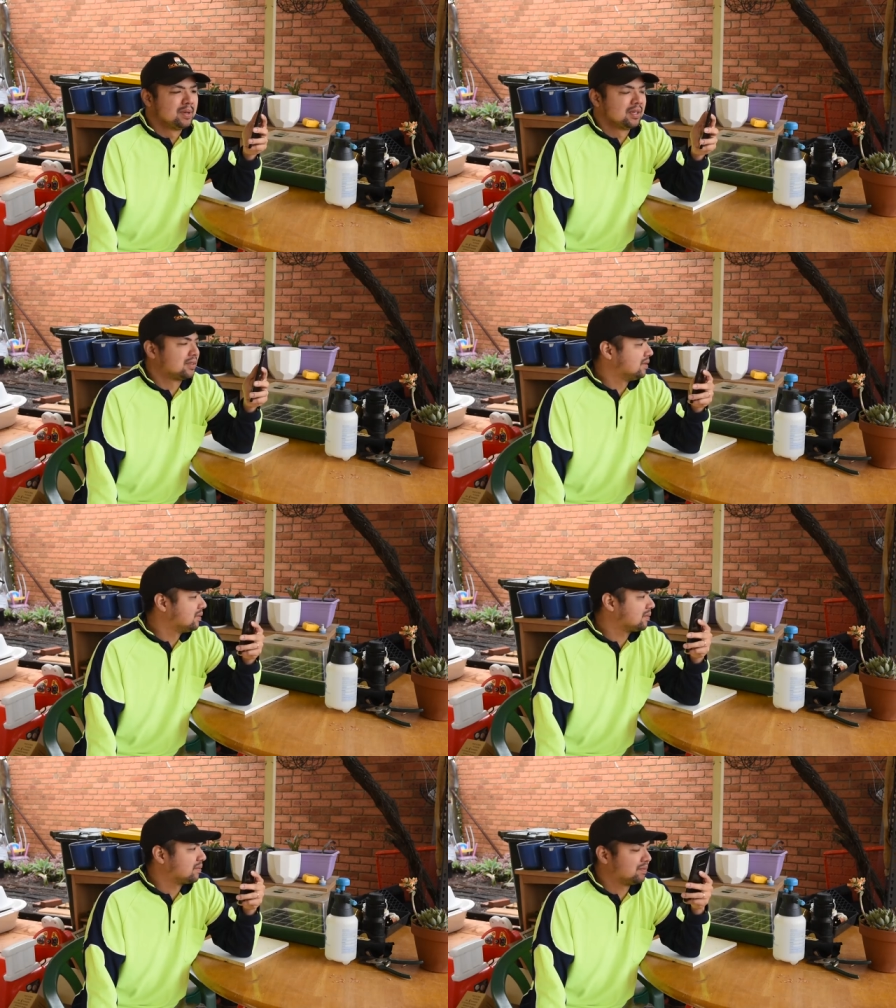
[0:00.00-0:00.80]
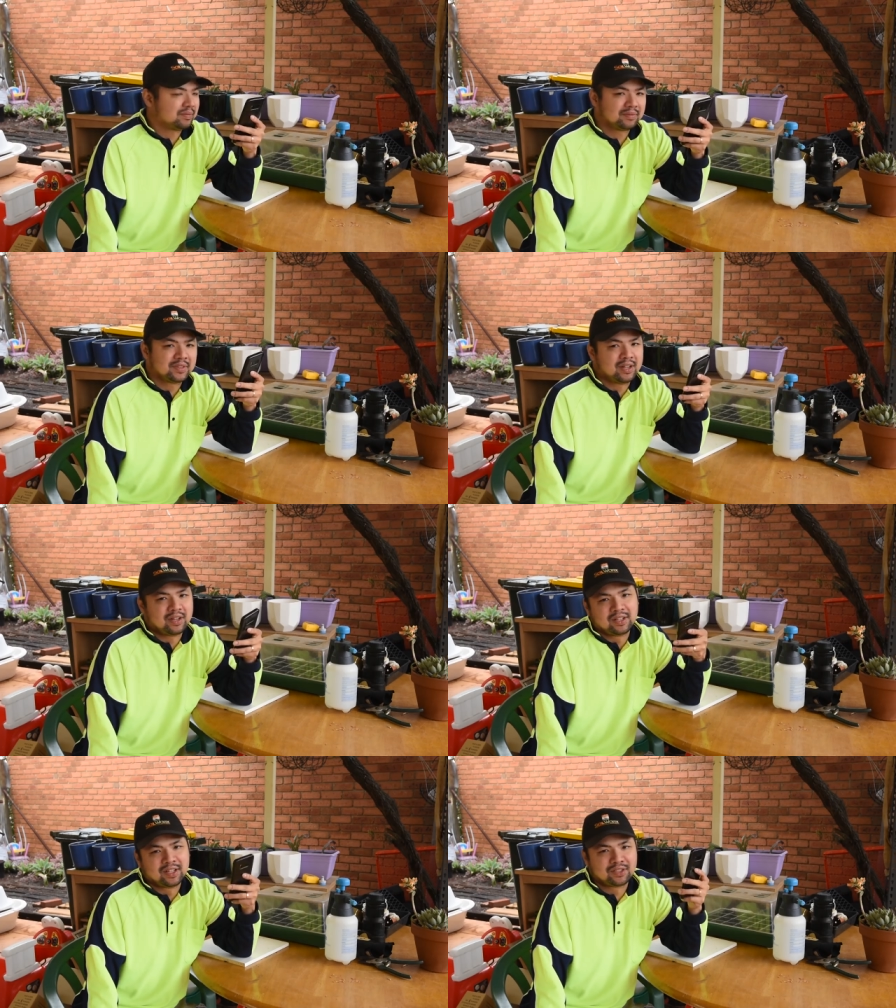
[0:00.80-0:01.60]
but
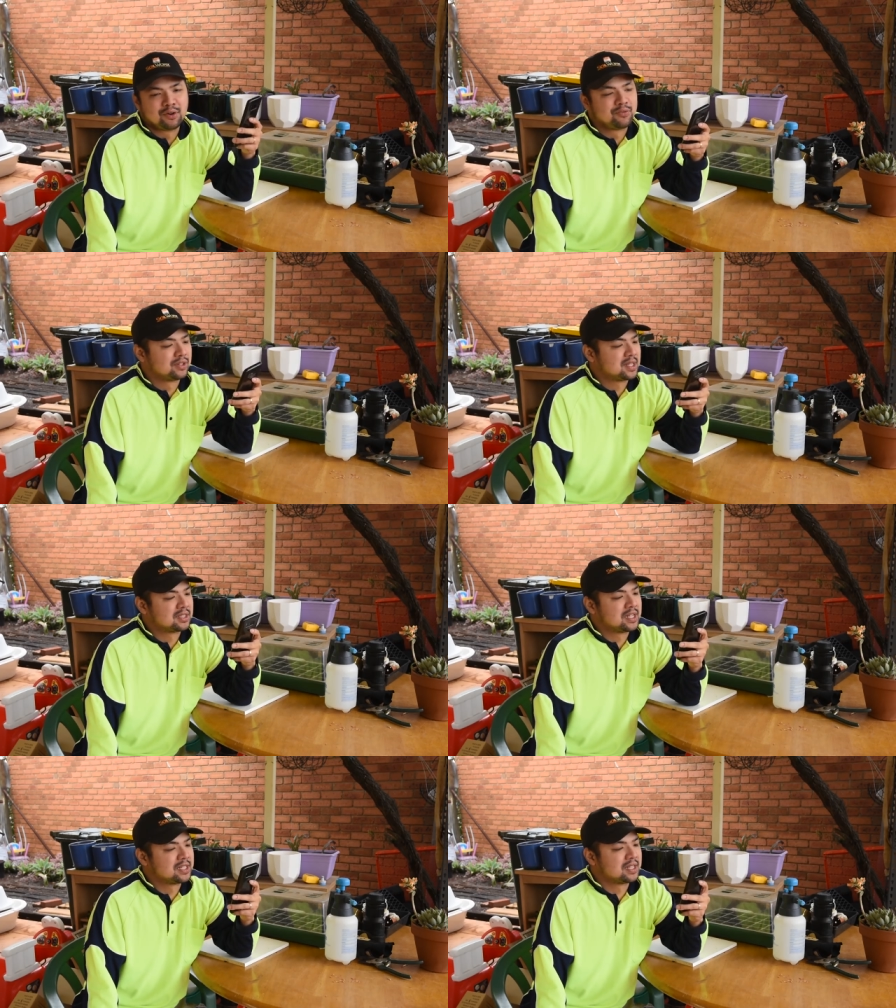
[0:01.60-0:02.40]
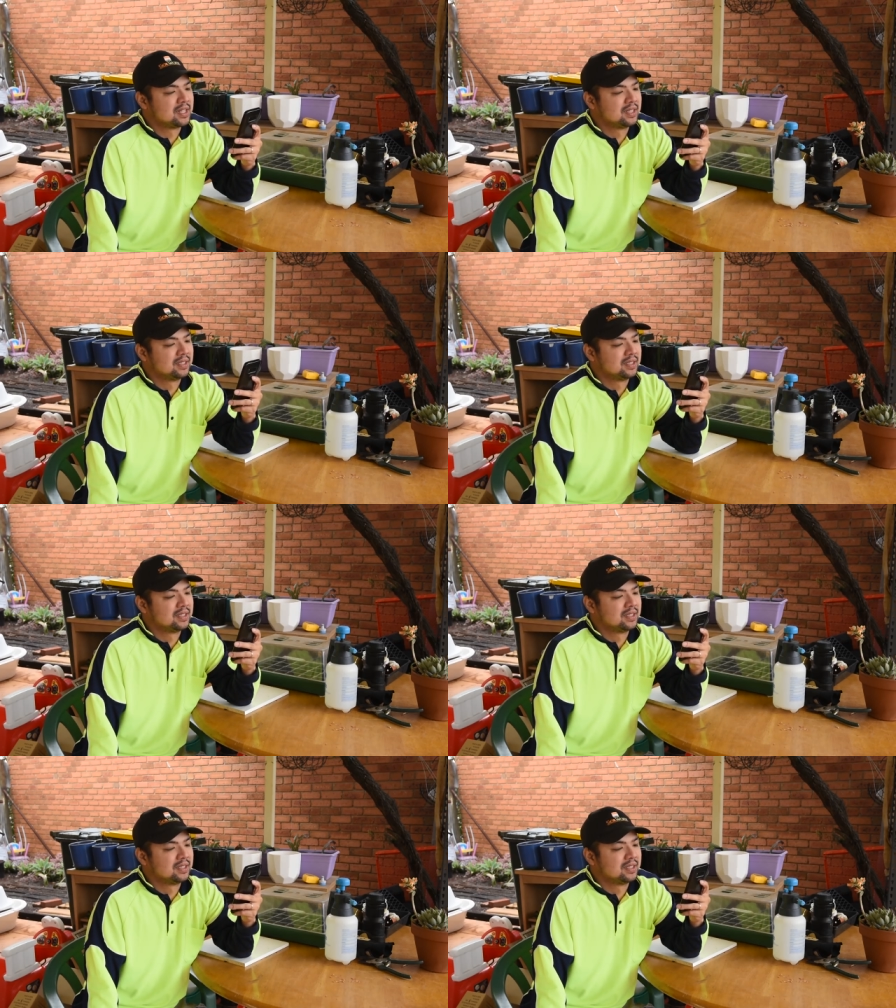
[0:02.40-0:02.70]
yeah, let's hope for success.